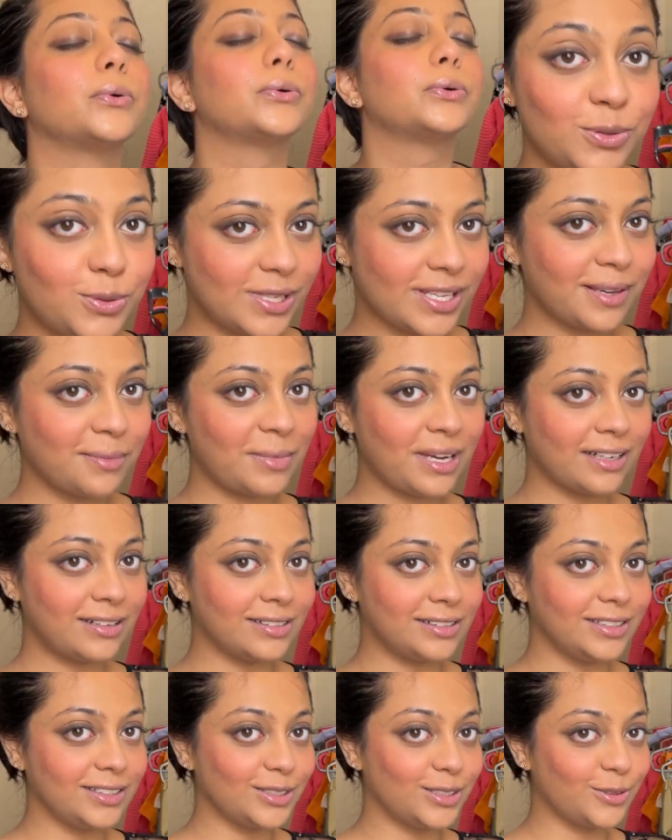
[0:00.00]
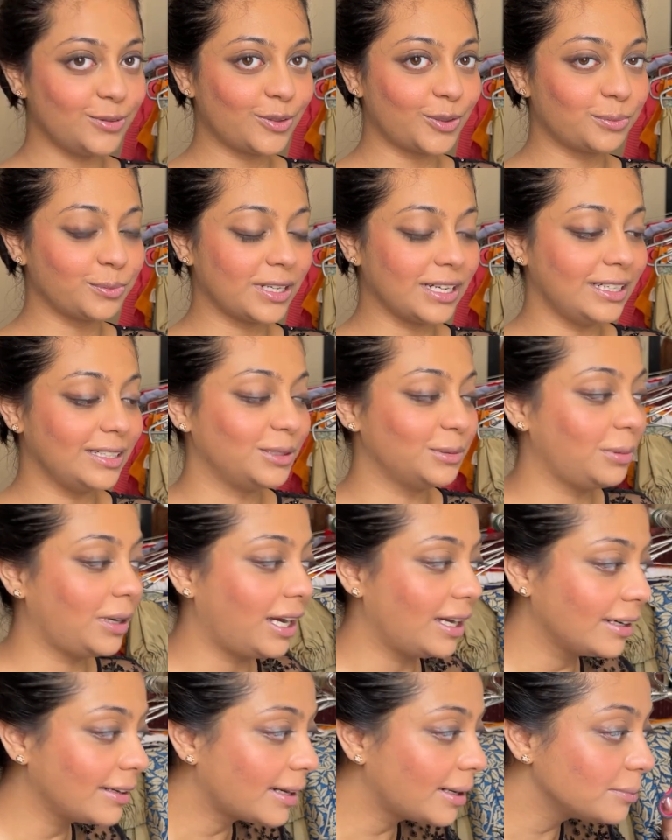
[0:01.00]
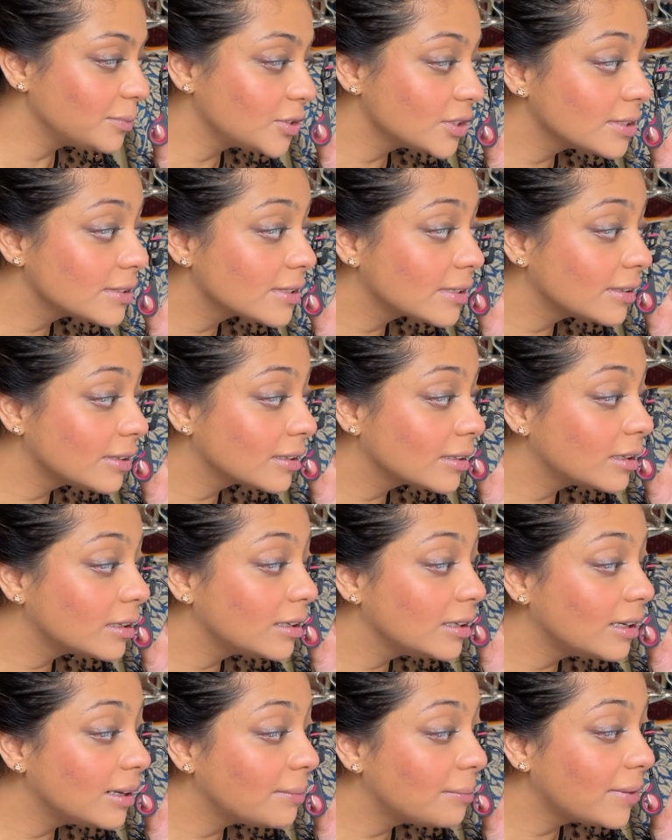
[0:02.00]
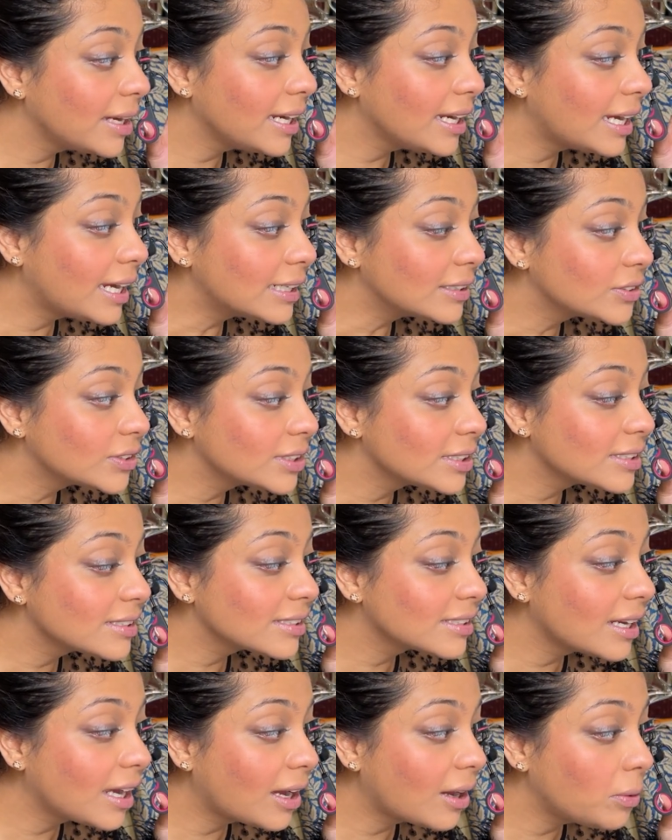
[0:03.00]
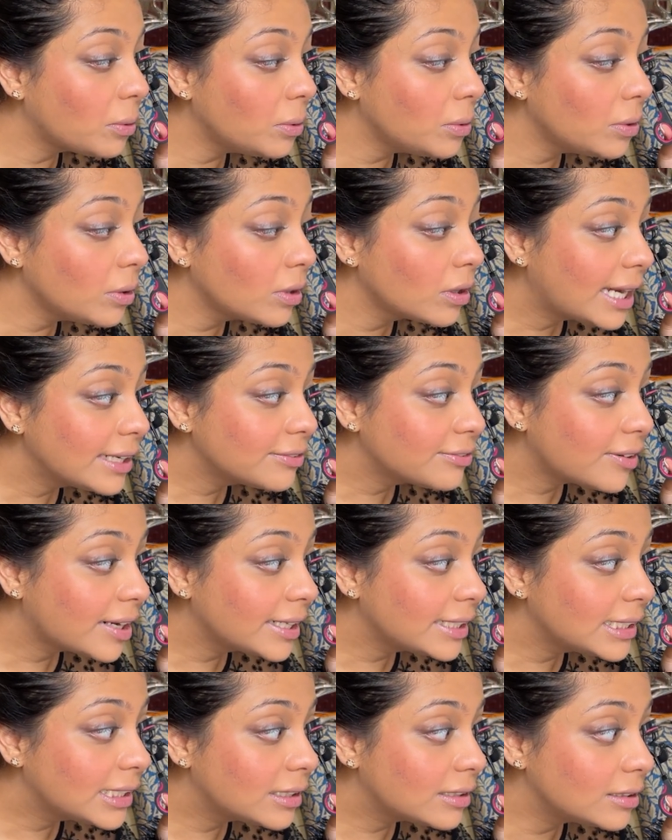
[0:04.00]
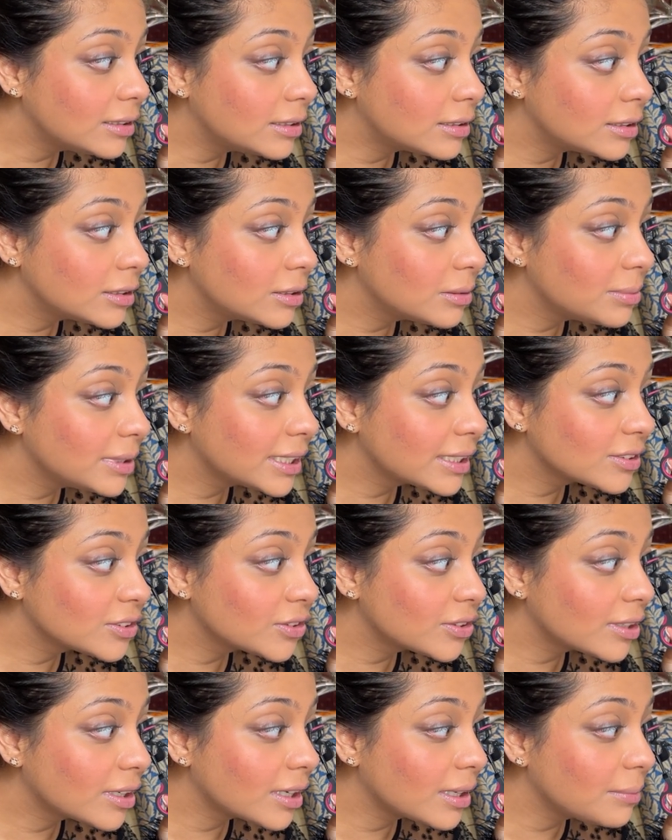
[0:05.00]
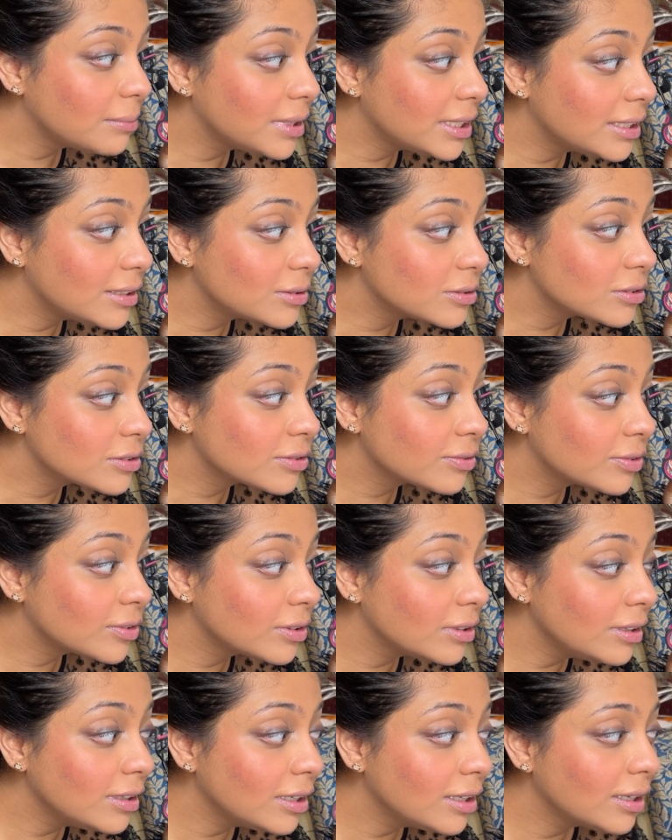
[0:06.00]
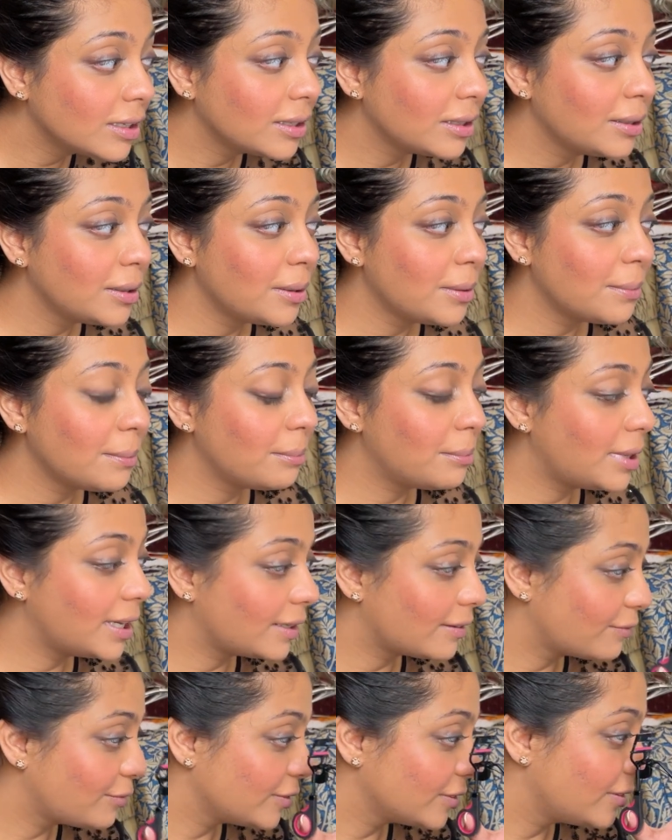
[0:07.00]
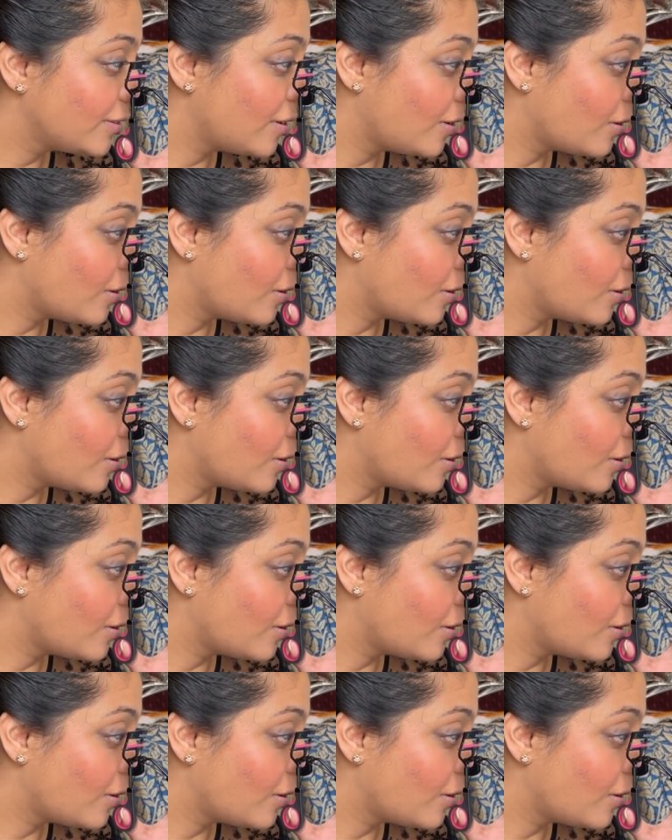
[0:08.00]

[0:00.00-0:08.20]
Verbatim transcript: Using my curler from Colorbar, I'm just gonna curl up my lashes now. I find curler to be extremely useful, but for the